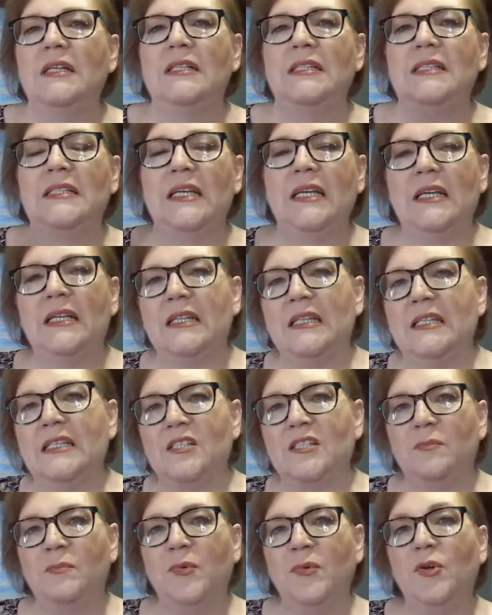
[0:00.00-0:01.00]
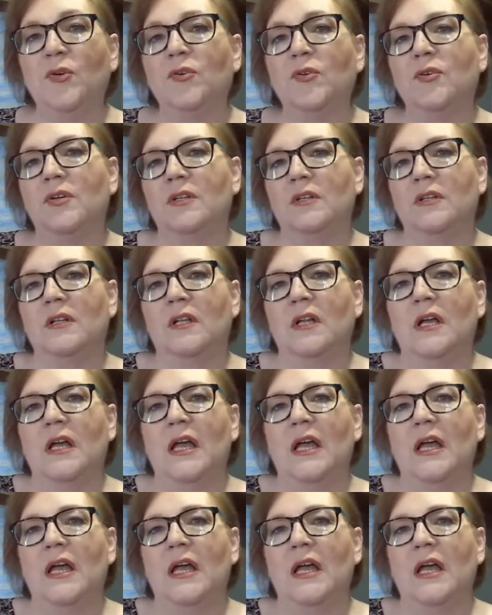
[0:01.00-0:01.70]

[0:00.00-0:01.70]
seeing this mural.